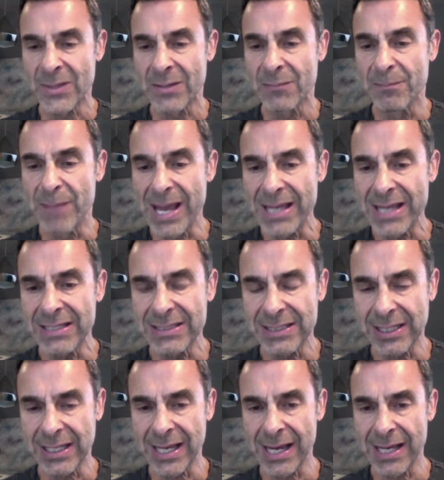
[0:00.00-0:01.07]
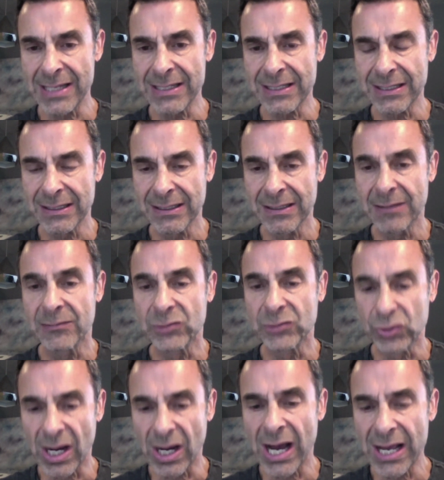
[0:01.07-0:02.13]
bakes the cake,
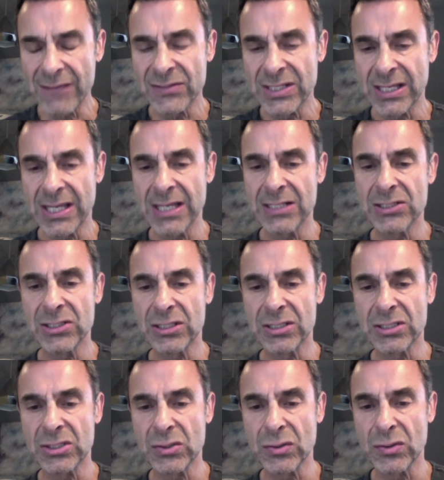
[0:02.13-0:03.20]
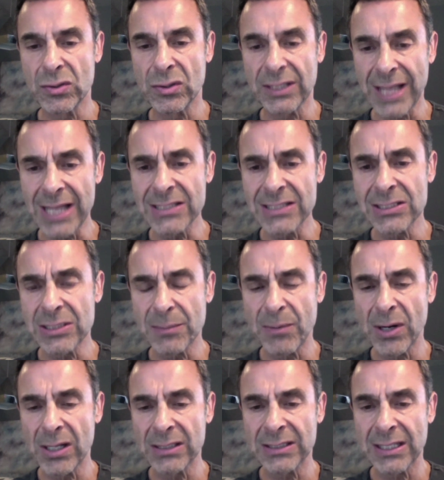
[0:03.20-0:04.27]
drives the kids to school. That's the
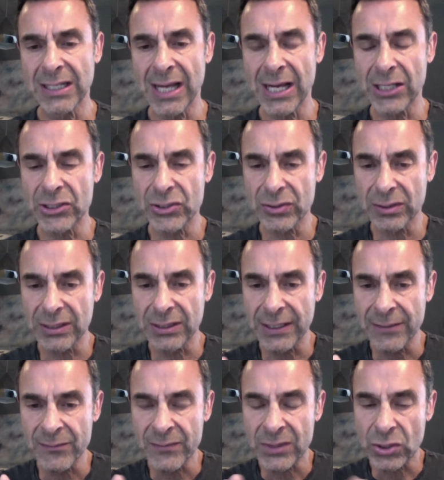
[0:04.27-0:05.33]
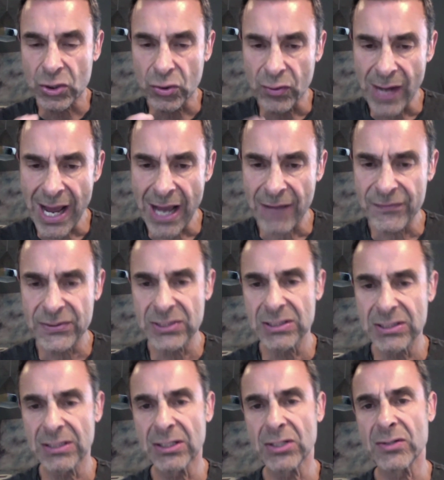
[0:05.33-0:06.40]
part that actually crafts
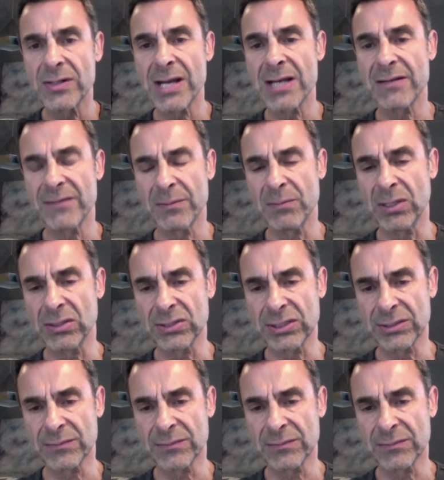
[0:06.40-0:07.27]
the creative impulse.